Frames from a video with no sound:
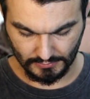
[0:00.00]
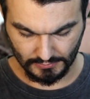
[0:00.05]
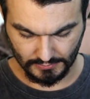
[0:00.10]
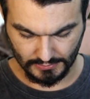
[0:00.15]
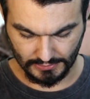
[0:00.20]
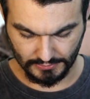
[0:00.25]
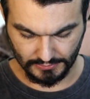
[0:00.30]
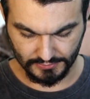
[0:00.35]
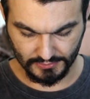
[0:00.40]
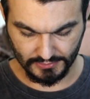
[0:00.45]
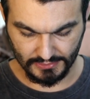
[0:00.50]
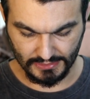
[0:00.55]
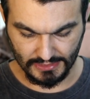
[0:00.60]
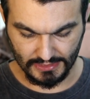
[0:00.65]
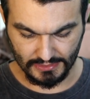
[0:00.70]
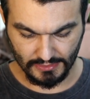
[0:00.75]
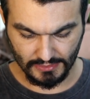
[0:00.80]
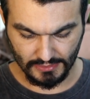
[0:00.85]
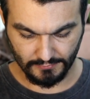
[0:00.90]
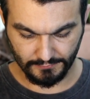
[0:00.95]
Can you see
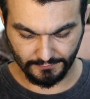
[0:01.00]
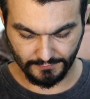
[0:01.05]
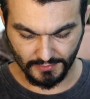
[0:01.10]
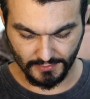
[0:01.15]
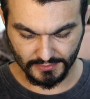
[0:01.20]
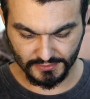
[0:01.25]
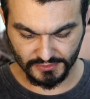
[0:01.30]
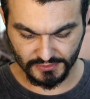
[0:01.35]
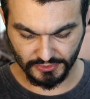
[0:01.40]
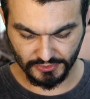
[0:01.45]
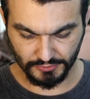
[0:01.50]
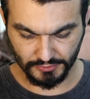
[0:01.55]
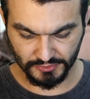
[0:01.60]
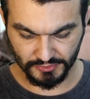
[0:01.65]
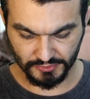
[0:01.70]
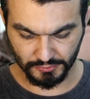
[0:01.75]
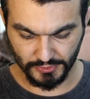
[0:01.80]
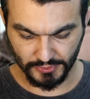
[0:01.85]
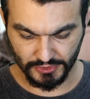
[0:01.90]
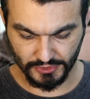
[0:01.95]
that? Fox
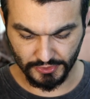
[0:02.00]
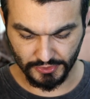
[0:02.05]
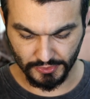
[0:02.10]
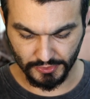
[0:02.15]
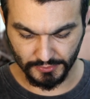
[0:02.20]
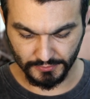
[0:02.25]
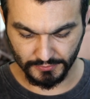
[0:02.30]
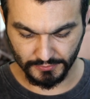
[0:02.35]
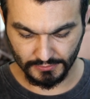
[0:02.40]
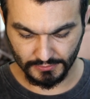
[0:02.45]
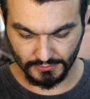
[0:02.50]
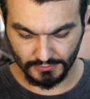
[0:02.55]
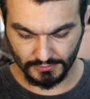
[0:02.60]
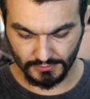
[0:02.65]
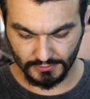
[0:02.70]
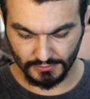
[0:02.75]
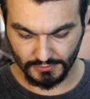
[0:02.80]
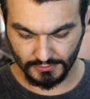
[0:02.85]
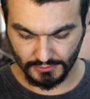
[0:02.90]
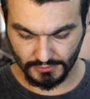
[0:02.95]
News Radio
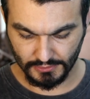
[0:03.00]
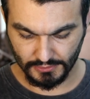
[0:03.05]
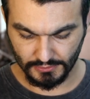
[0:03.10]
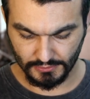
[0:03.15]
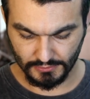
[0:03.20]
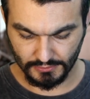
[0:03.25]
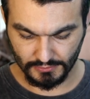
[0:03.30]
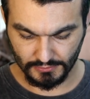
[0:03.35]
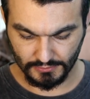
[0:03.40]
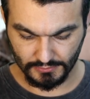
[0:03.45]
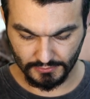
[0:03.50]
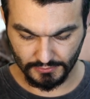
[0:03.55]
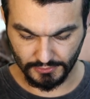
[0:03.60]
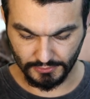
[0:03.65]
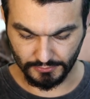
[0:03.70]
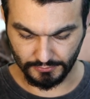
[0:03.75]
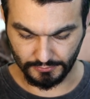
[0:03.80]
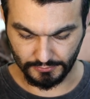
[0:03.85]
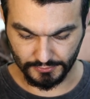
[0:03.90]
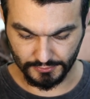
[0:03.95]

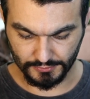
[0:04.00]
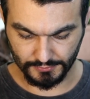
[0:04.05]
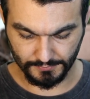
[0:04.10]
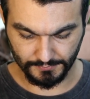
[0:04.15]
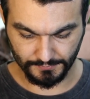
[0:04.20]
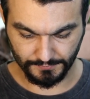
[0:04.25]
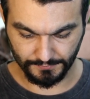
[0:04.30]
News.